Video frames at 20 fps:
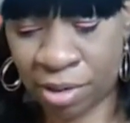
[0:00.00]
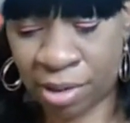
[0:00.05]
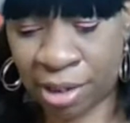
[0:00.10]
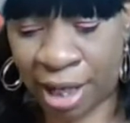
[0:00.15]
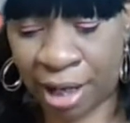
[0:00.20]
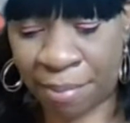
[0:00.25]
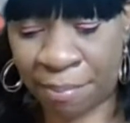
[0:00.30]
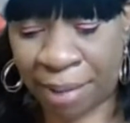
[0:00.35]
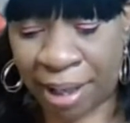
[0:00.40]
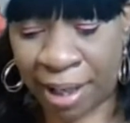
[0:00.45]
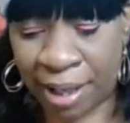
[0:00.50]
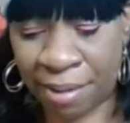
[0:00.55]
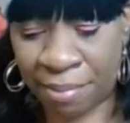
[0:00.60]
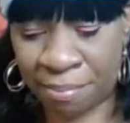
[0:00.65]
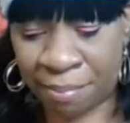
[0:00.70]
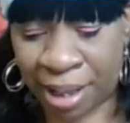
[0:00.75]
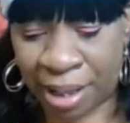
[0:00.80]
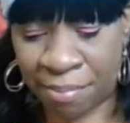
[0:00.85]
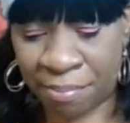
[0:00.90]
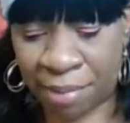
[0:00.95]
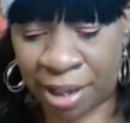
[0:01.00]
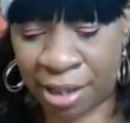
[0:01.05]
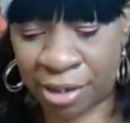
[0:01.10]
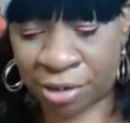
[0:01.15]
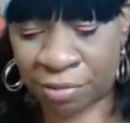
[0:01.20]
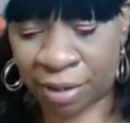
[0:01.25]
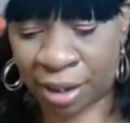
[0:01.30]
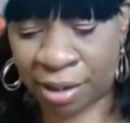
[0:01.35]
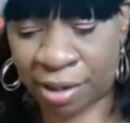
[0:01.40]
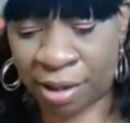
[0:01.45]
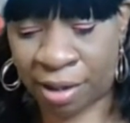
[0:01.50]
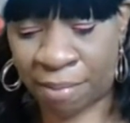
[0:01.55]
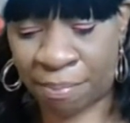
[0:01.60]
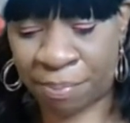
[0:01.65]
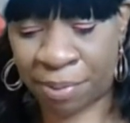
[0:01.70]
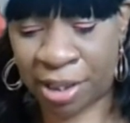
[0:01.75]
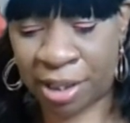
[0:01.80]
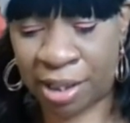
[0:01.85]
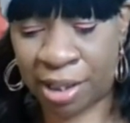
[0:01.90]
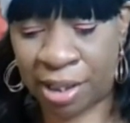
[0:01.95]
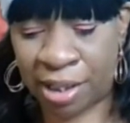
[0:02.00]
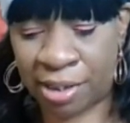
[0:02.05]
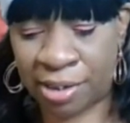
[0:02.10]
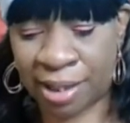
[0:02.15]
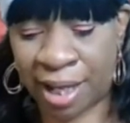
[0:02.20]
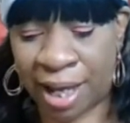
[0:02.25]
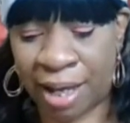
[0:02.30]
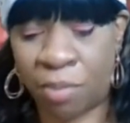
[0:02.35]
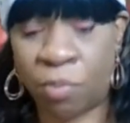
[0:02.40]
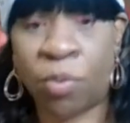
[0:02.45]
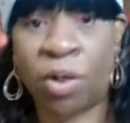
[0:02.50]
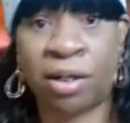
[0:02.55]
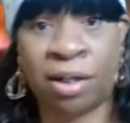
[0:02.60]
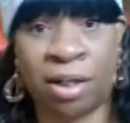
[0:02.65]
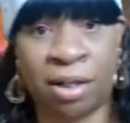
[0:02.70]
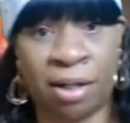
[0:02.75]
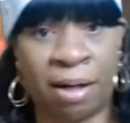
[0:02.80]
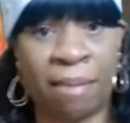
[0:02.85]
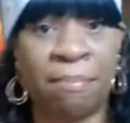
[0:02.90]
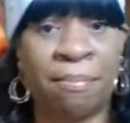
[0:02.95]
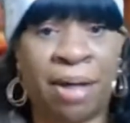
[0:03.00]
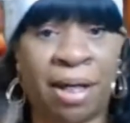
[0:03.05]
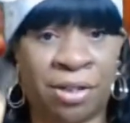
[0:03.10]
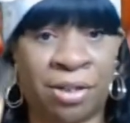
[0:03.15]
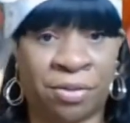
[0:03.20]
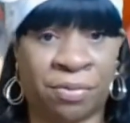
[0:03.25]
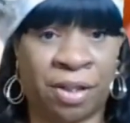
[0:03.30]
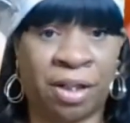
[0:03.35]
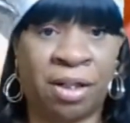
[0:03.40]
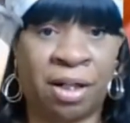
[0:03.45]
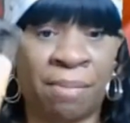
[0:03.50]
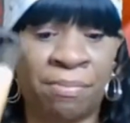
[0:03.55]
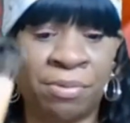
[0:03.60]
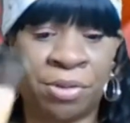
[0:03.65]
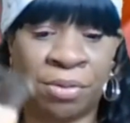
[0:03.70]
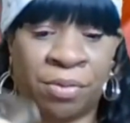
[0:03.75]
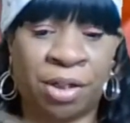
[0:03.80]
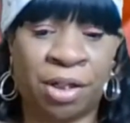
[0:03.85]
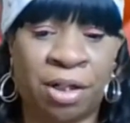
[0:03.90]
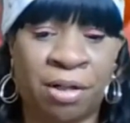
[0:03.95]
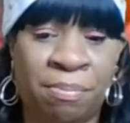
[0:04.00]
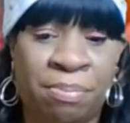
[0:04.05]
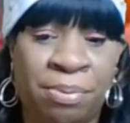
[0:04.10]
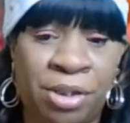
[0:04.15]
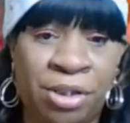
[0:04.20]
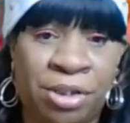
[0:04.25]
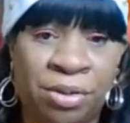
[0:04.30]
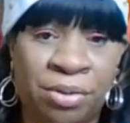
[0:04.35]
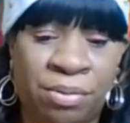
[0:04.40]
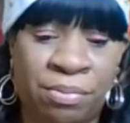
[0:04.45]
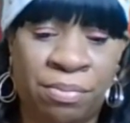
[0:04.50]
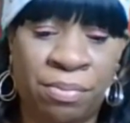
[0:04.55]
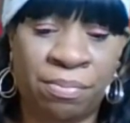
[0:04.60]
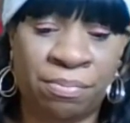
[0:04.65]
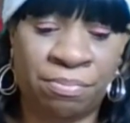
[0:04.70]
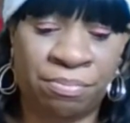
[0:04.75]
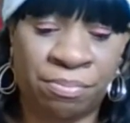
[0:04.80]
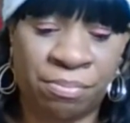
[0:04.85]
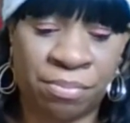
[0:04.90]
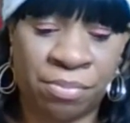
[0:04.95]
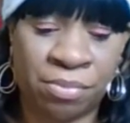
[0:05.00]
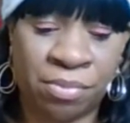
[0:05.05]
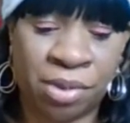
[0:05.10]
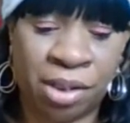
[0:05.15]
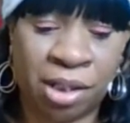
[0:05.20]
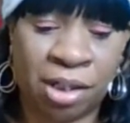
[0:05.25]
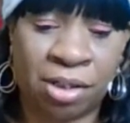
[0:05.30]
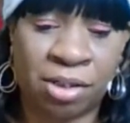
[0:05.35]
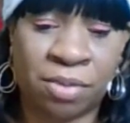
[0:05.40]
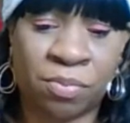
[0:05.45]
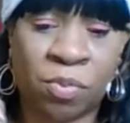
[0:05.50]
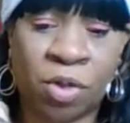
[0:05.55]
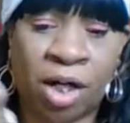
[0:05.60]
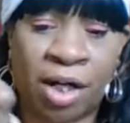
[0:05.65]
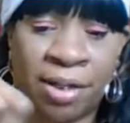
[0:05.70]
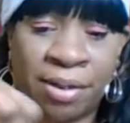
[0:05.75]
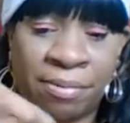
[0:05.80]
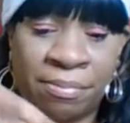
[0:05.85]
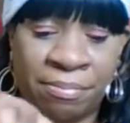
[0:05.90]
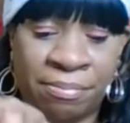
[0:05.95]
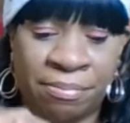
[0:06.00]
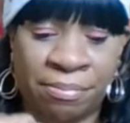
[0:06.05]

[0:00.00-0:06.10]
Now, my measuring cup is a 1 cup measuring cup, so we're going to put 2. Here's 1.